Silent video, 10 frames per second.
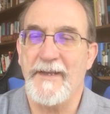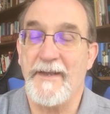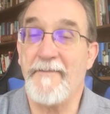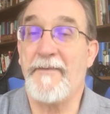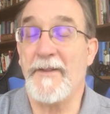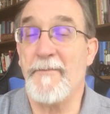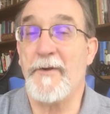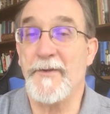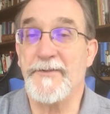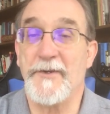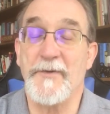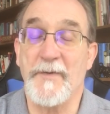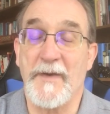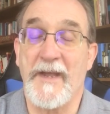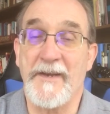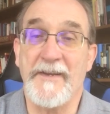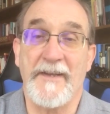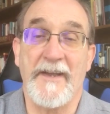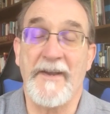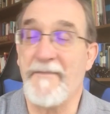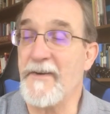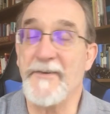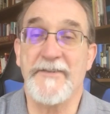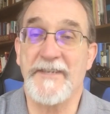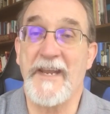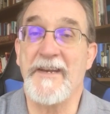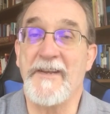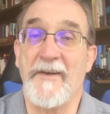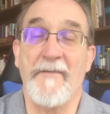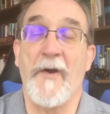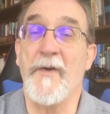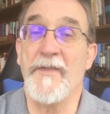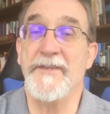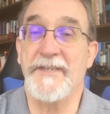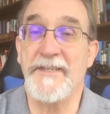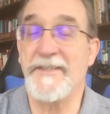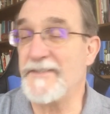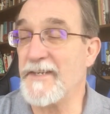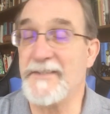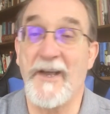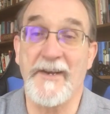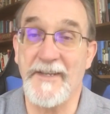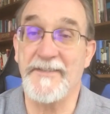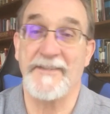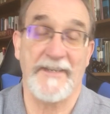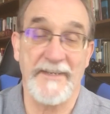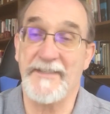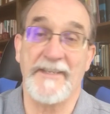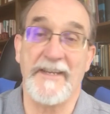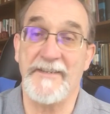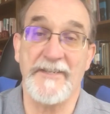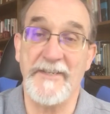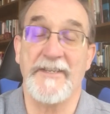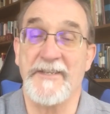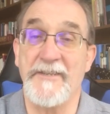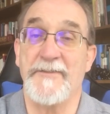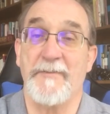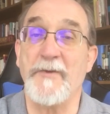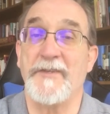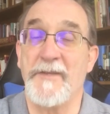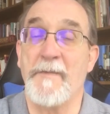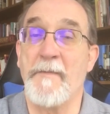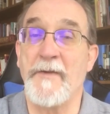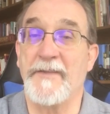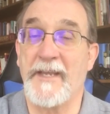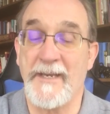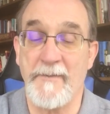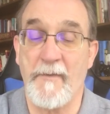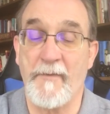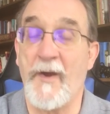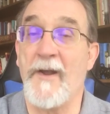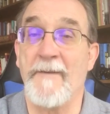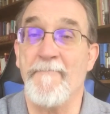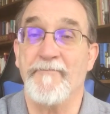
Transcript: And Philip also had enough understanding of all that Jesus had taught. As it is said, Jesus had spoke to them about the kingdom of God.